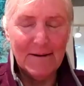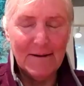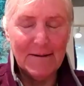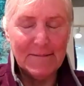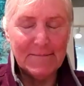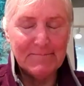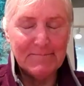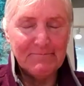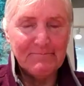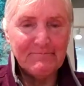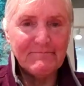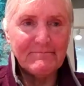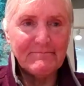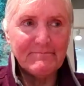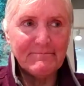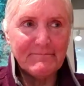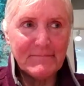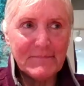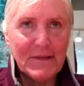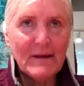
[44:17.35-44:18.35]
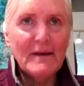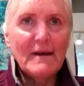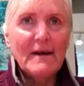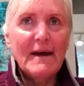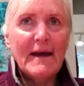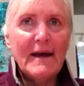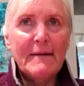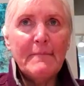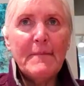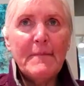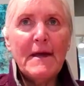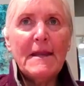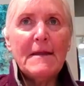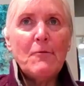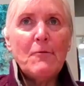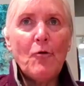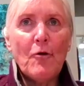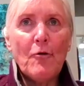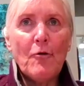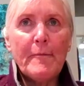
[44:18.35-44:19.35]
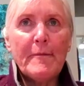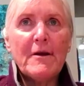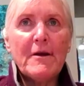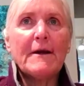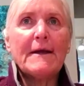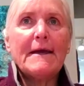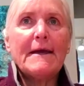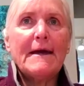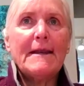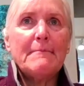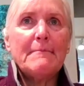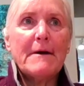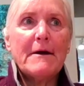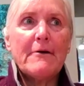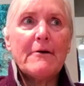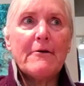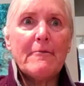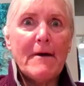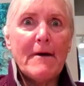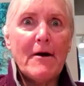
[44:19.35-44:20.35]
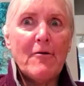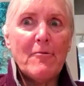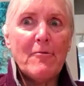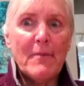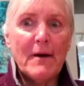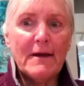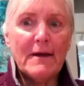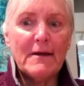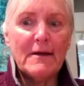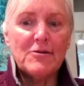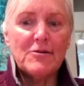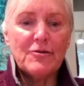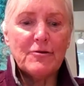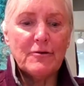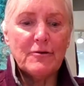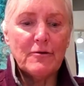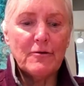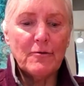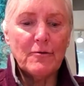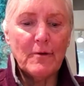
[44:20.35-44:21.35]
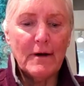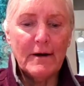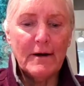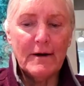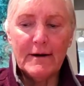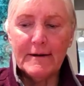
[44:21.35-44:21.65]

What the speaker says: And many more women are getting better at mountain biking too.